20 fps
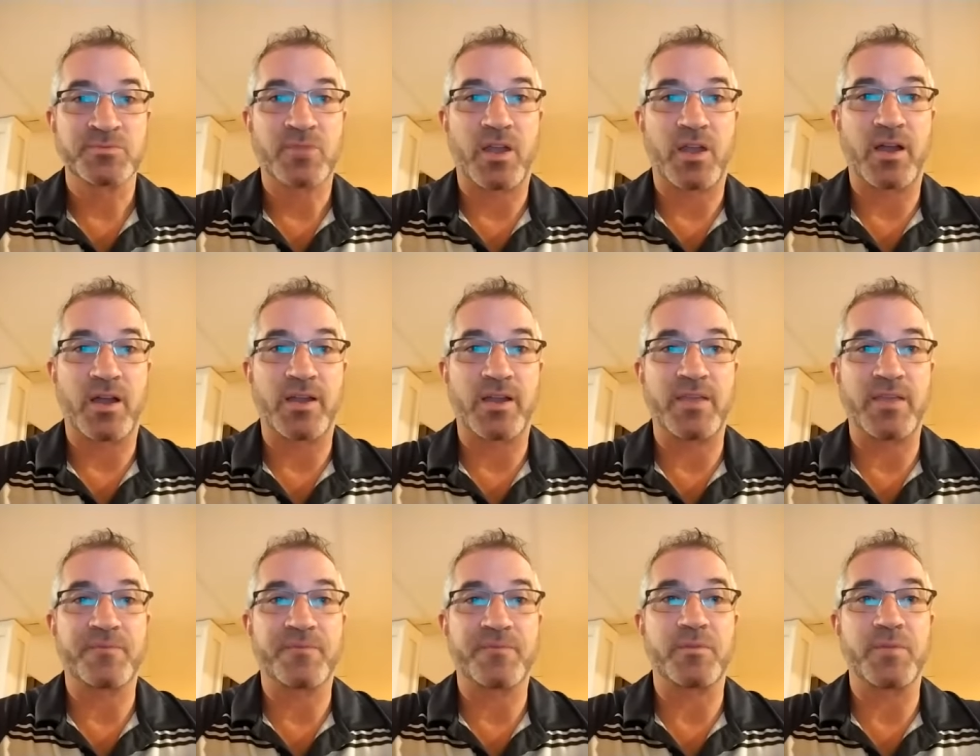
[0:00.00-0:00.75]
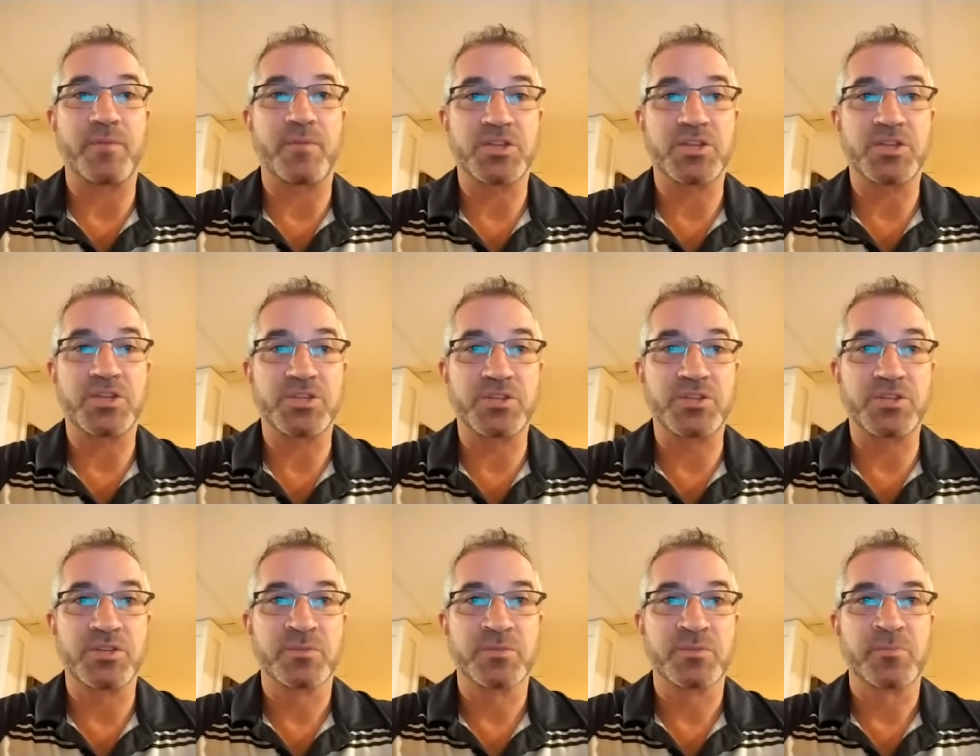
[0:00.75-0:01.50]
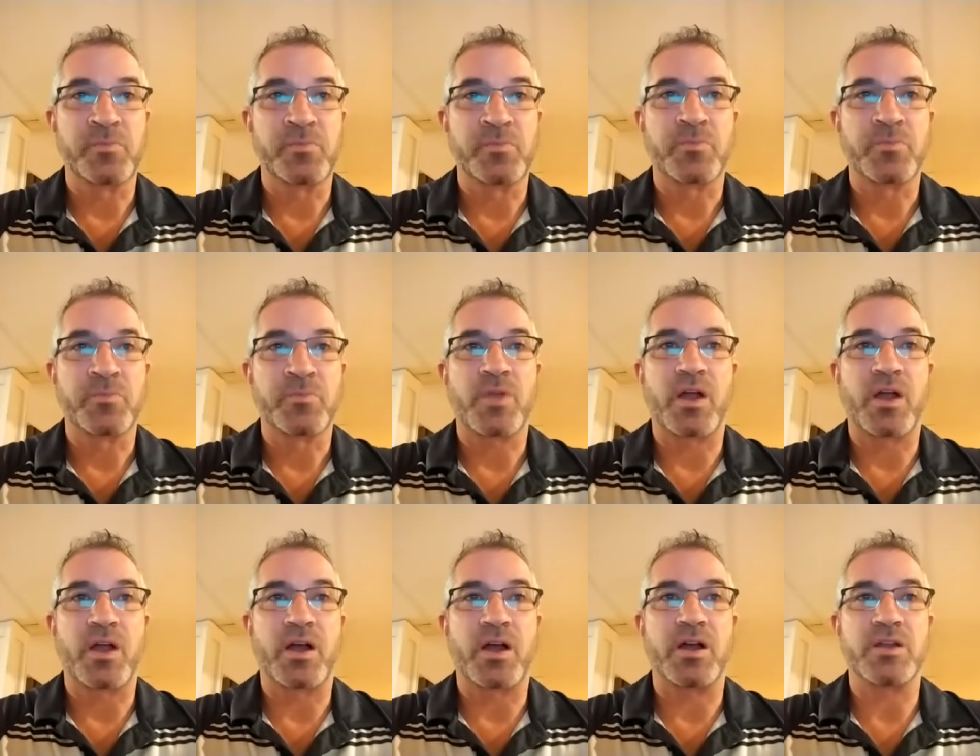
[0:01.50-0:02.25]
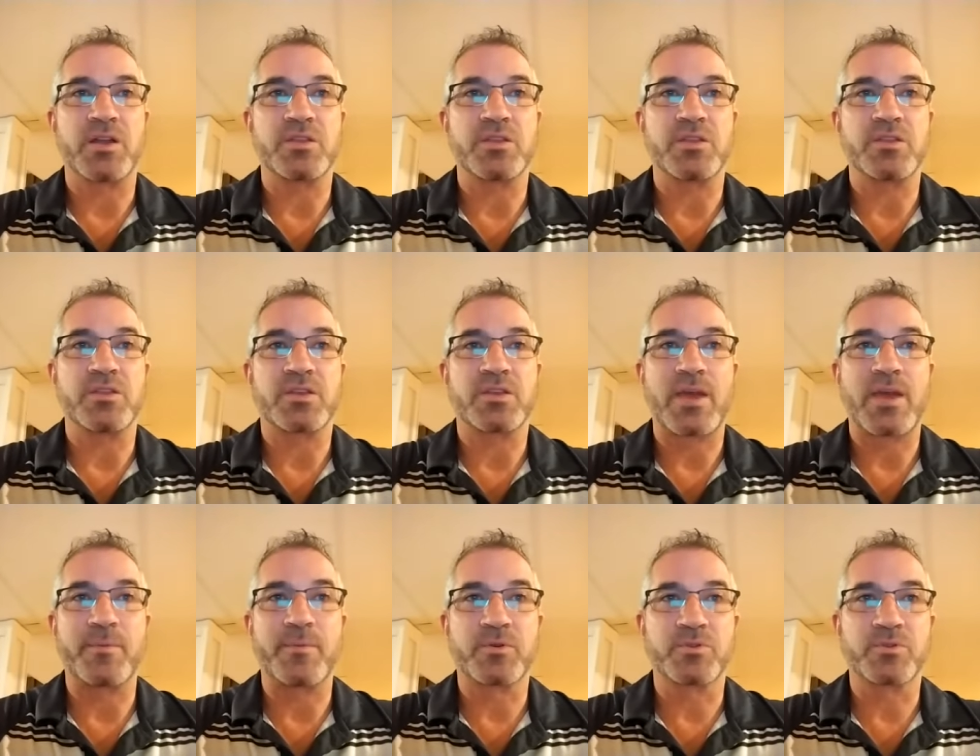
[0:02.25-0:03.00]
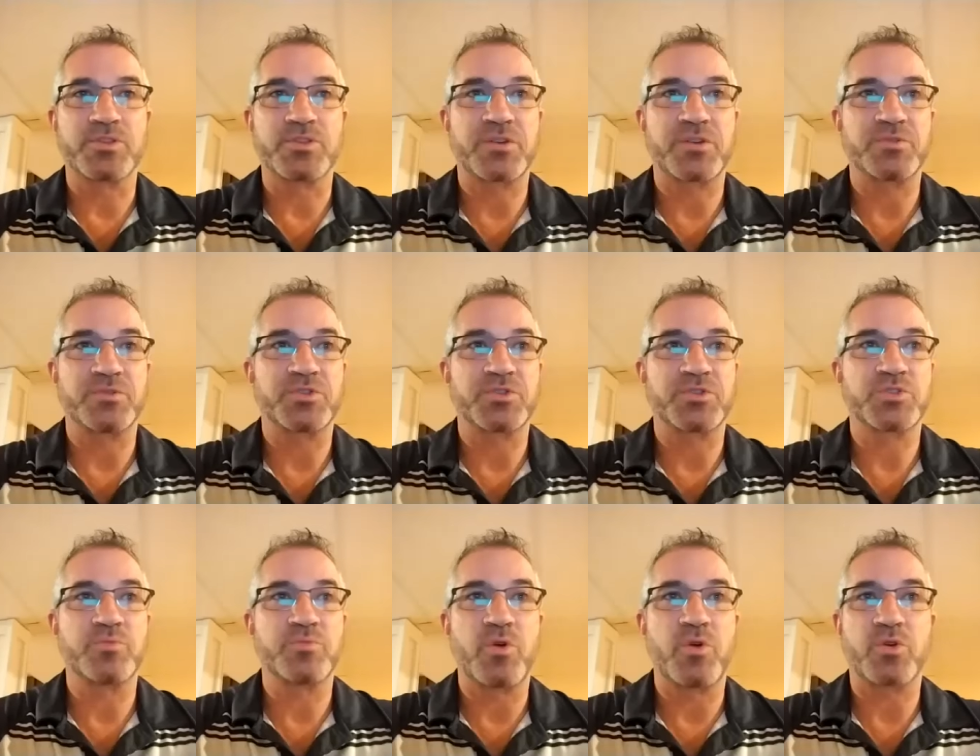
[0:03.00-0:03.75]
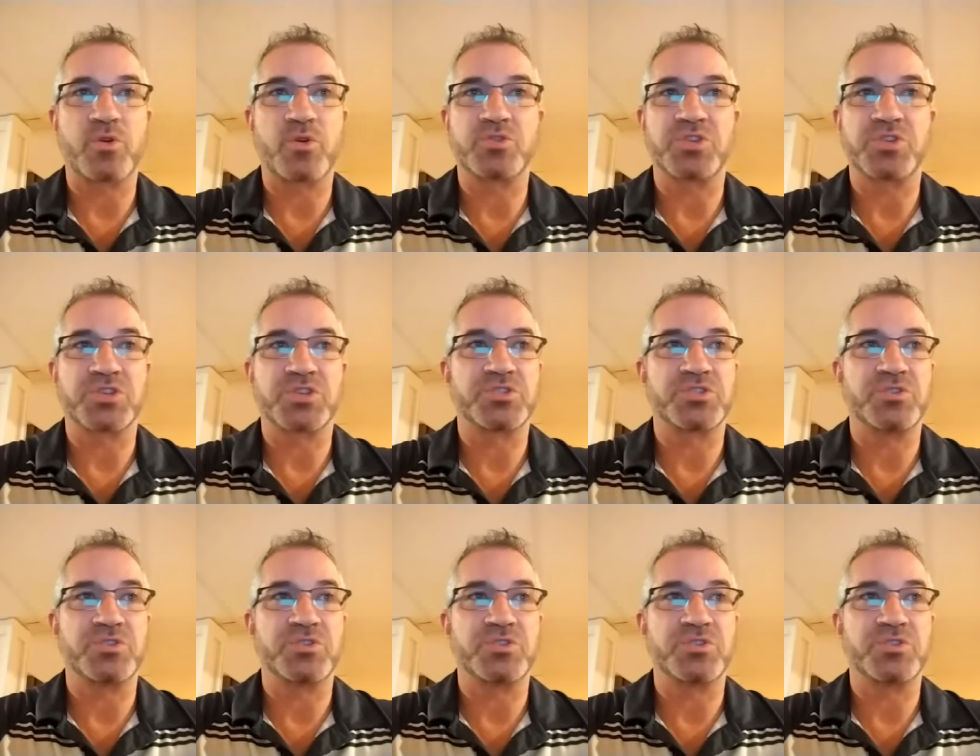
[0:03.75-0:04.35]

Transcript: Uh, inflammation, uh, the chemicals that are in smoke just